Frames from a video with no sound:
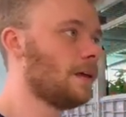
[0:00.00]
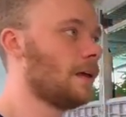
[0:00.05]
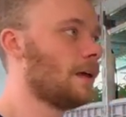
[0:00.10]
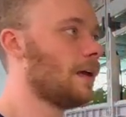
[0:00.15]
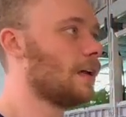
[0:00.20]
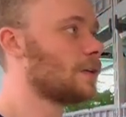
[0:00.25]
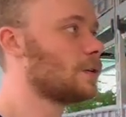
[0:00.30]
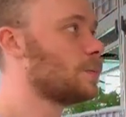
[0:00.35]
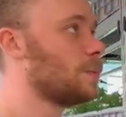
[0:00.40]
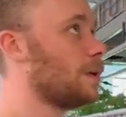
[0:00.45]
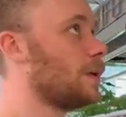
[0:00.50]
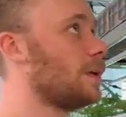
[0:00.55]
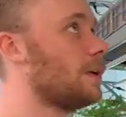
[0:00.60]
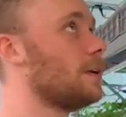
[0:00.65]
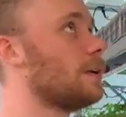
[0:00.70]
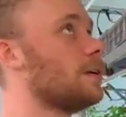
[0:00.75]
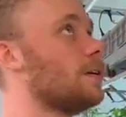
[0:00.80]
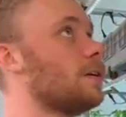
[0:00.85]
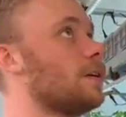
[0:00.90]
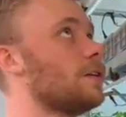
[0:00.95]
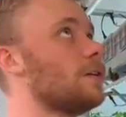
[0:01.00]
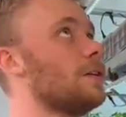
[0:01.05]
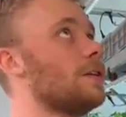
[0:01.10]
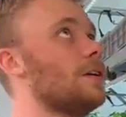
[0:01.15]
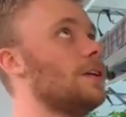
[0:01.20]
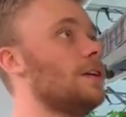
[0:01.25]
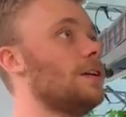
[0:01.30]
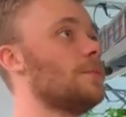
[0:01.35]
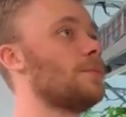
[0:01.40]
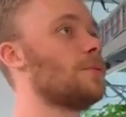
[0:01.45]
has been
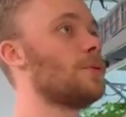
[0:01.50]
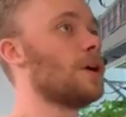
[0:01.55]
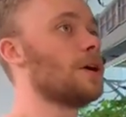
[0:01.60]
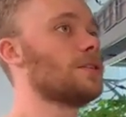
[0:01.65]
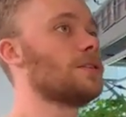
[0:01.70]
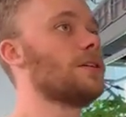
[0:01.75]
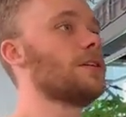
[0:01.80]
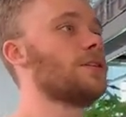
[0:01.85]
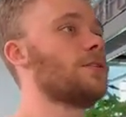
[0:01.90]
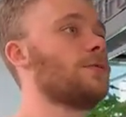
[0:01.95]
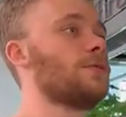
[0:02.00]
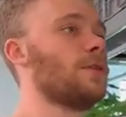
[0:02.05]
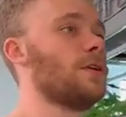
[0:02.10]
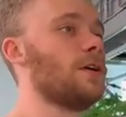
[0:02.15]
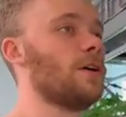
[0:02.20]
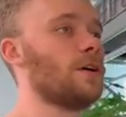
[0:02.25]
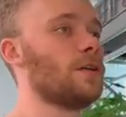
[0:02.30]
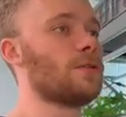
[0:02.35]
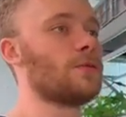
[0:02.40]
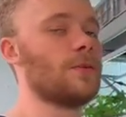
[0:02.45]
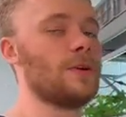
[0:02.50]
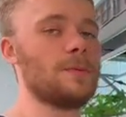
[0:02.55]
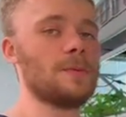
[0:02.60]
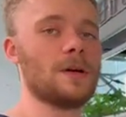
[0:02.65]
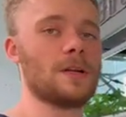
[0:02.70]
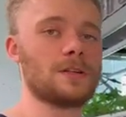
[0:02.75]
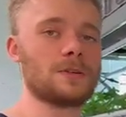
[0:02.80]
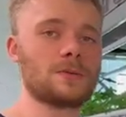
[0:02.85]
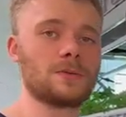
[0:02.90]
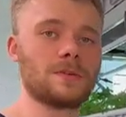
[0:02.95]
in process for three months.